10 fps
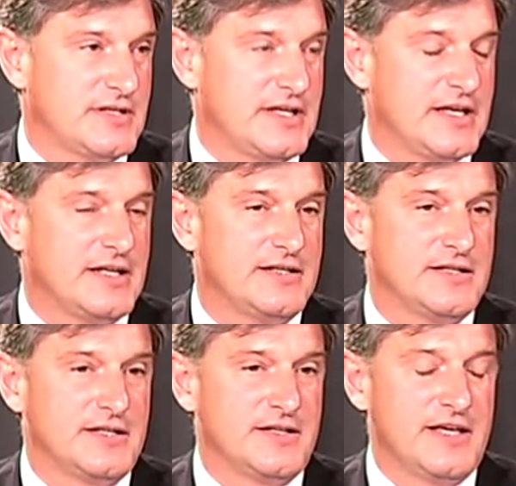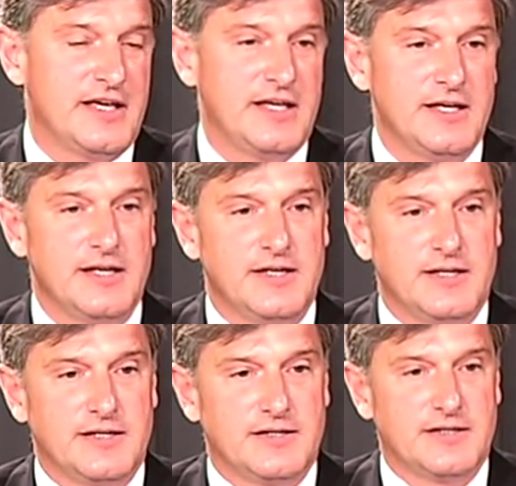And
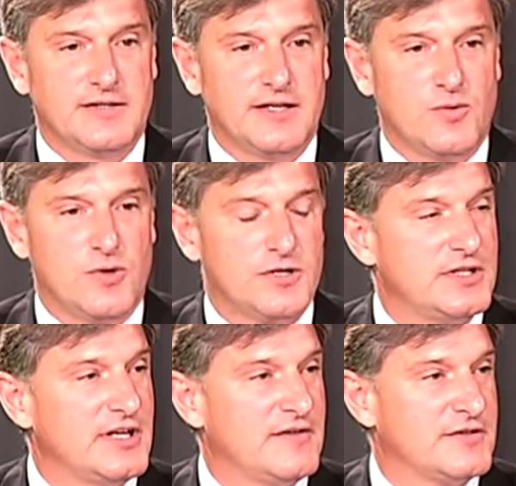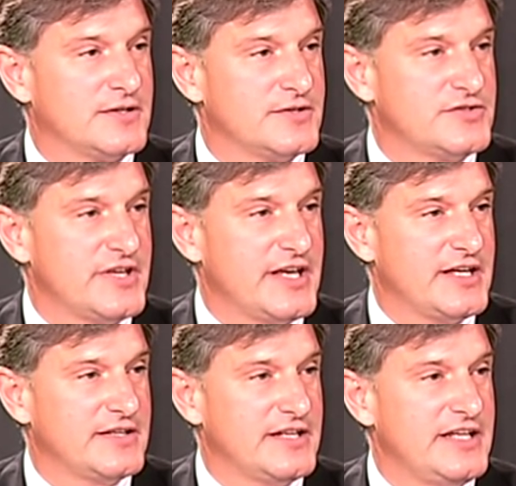they quoted the governor
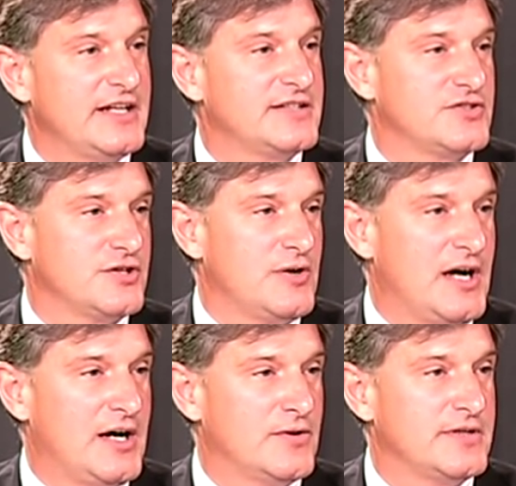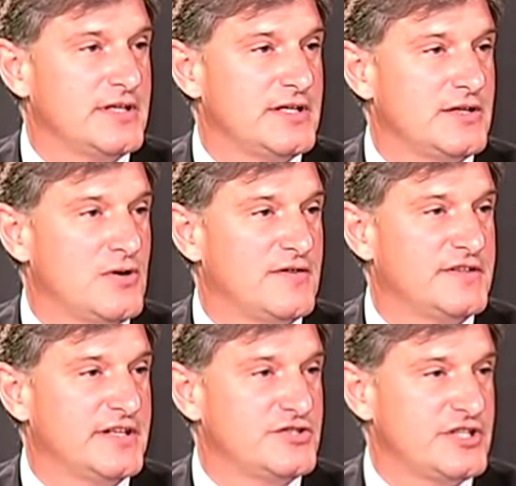saying that he doesn't know how the
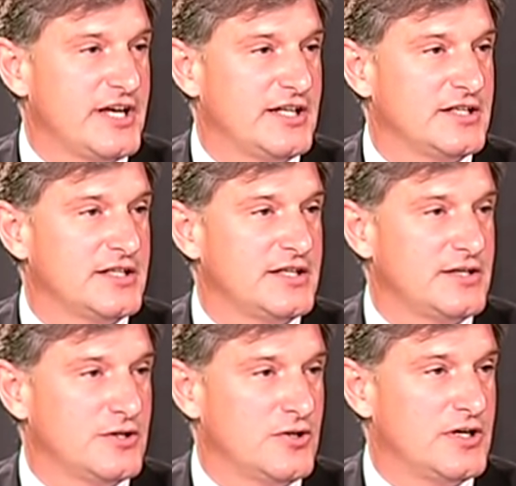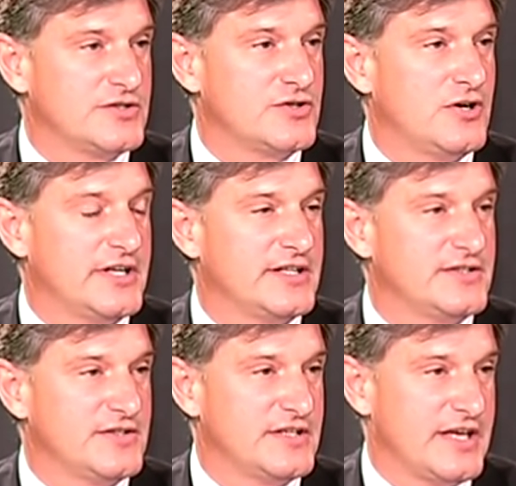confidentiality clause got
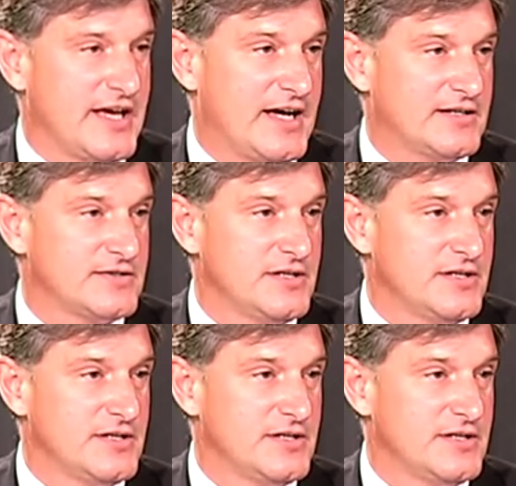into the act.